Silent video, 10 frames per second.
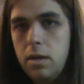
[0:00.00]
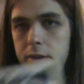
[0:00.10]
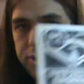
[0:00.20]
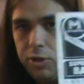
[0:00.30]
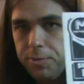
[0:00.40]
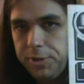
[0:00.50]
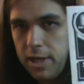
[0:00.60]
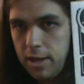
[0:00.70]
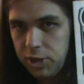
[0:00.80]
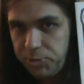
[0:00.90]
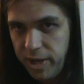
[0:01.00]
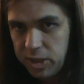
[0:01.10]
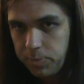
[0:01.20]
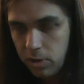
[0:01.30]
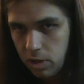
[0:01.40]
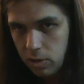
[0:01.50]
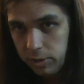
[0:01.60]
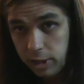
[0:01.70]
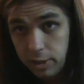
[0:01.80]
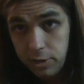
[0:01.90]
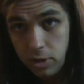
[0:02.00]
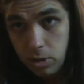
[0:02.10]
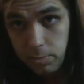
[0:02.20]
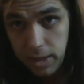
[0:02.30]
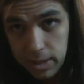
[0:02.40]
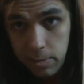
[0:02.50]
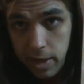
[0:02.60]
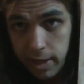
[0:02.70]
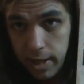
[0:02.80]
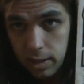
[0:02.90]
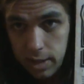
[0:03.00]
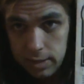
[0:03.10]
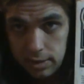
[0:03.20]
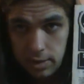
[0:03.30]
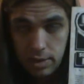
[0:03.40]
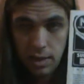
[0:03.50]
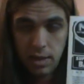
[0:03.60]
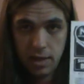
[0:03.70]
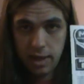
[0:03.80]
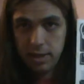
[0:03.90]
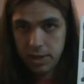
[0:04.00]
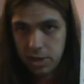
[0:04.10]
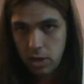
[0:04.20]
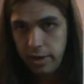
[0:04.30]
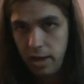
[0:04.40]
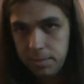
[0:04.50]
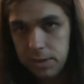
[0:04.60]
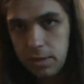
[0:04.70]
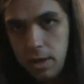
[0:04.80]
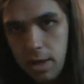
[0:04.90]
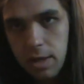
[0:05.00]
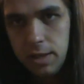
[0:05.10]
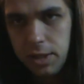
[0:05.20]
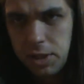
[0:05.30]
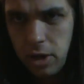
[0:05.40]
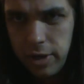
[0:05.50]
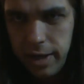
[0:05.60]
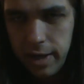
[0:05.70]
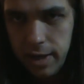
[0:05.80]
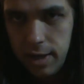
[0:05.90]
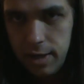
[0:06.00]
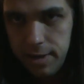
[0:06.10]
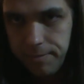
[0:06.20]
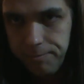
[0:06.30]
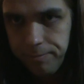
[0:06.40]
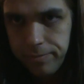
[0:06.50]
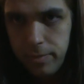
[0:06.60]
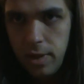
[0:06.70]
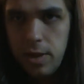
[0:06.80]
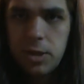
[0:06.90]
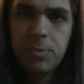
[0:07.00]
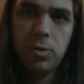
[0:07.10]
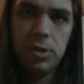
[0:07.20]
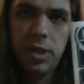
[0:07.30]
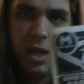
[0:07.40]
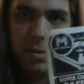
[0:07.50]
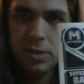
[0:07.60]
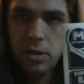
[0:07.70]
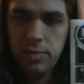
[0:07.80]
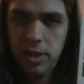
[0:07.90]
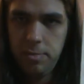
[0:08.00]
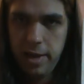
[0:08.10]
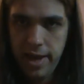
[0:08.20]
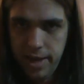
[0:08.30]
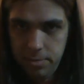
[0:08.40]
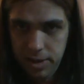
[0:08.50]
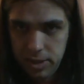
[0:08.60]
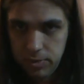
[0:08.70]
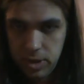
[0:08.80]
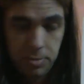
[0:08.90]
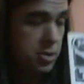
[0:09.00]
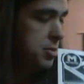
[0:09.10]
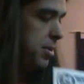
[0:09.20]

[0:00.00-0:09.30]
Super Challenge Baseball, which I don't own, but that's on my get list. The Atari games, the Atari sports games are really bad, but this one's supposed to